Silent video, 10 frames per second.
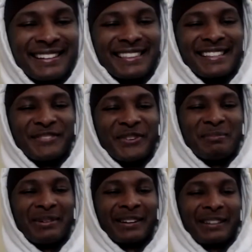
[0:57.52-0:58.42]
this
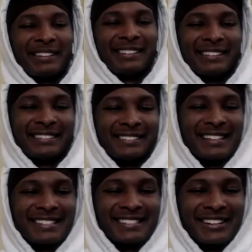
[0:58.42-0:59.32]
footwork.
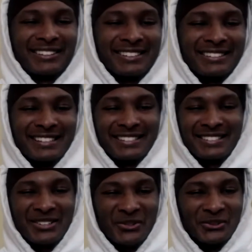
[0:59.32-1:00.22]
Yes, sir. Look at this.
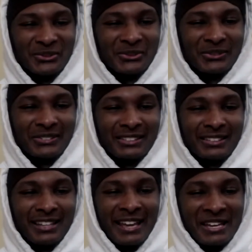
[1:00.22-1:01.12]
Ooh.
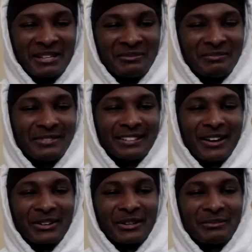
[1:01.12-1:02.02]
Heem?
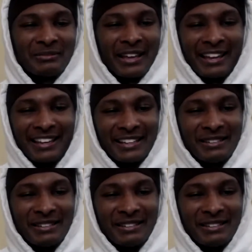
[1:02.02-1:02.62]
Hold up. Heem?